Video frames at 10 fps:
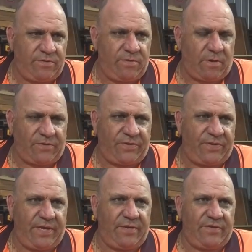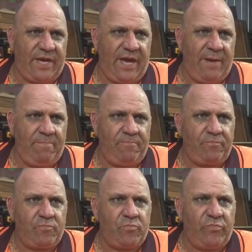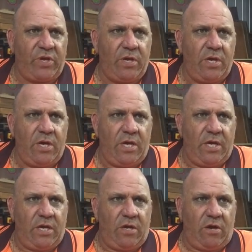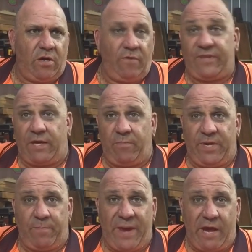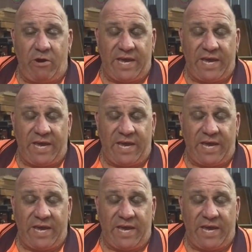lots of things. I've done a bit of power